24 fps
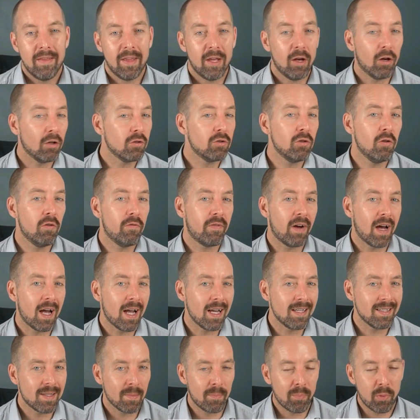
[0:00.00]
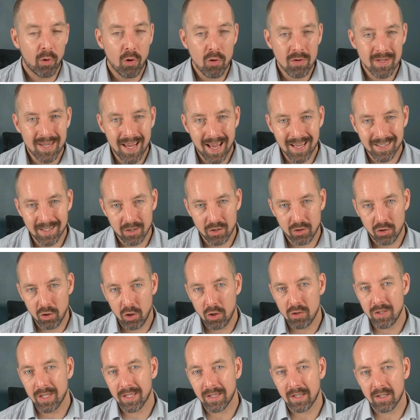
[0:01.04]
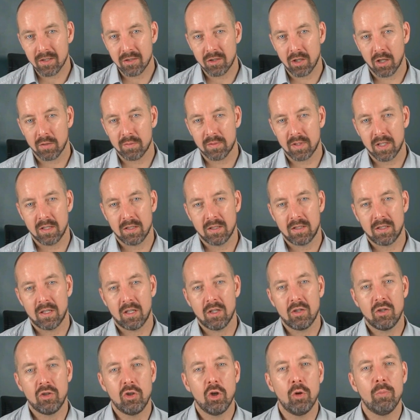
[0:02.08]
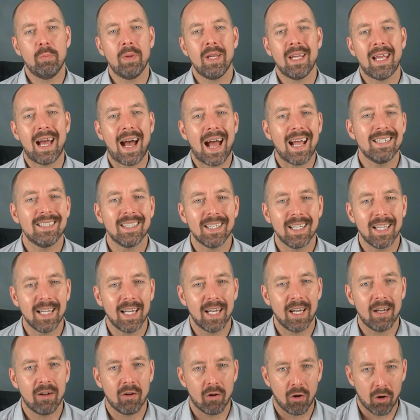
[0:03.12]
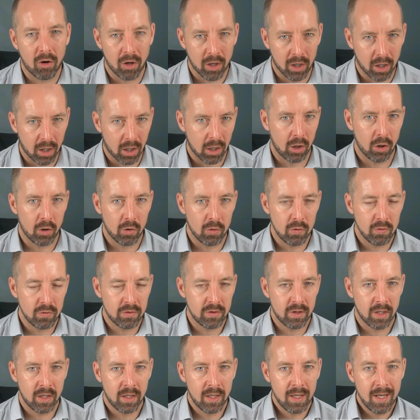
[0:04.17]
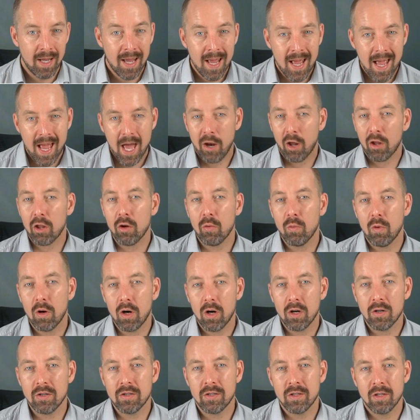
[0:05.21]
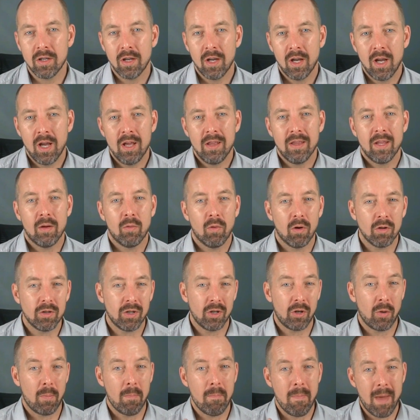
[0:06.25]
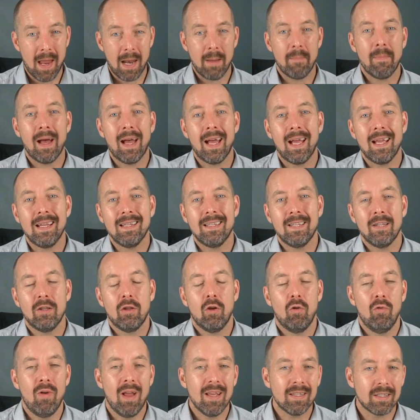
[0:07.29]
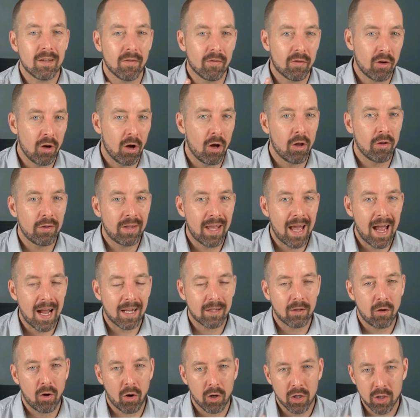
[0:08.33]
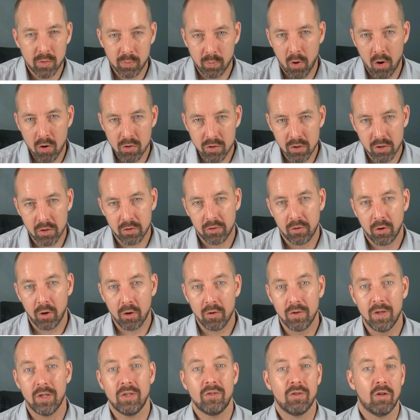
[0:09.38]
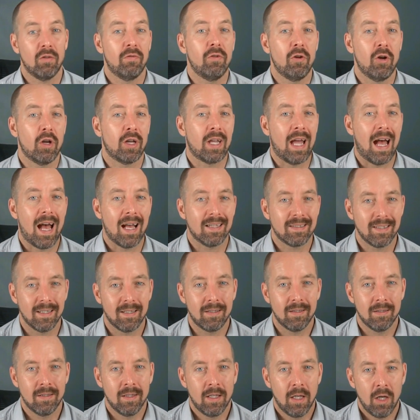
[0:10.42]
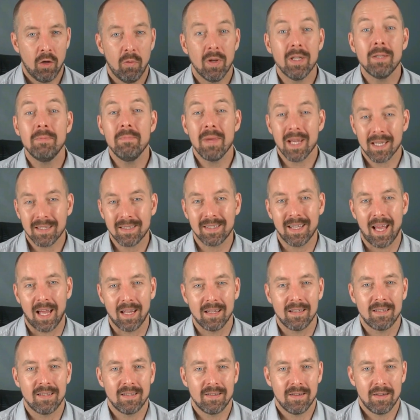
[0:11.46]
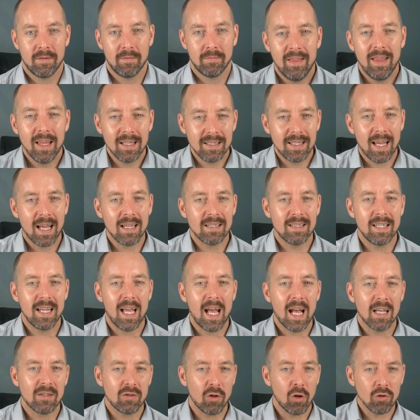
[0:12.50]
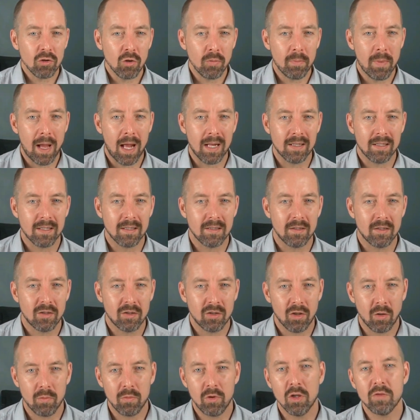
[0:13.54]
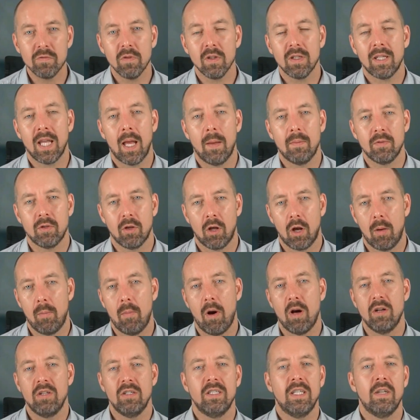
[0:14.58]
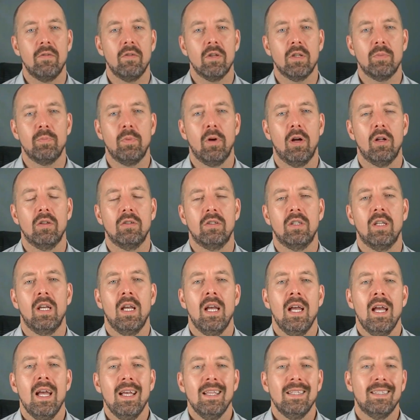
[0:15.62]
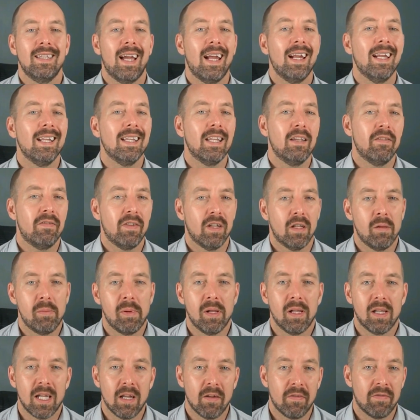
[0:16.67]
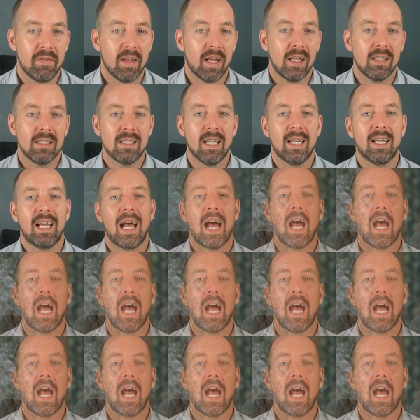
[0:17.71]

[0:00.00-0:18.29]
They also advise that processes using the substance should be isolated or enclosed. In other words, they want you to minimize the risk of contact or exposure to the sulfuric acid, which makes sense. This SDS also mentions some useful tips on emergency response, citing the availability of things like